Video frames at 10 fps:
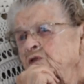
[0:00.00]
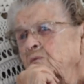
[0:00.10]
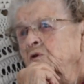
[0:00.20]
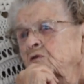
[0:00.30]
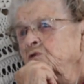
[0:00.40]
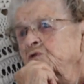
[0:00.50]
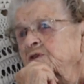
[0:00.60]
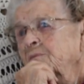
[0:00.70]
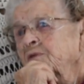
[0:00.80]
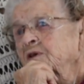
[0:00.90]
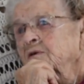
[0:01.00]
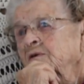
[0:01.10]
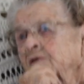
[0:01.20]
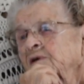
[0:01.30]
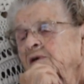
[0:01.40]
somewhere to do something,
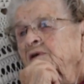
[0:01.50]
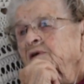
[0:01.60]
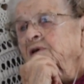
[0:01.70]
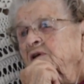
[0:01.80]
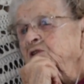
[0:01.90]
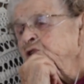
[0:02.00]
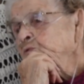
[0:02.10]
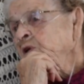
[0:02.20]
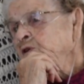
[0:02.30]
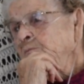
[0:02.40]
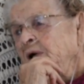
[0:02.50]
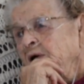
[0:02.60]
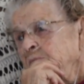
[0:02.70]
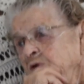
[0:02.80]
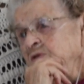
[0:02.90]
and she went to
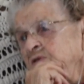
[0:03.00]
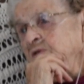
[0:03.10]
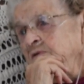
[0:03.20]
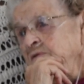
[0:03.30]
Barbara's.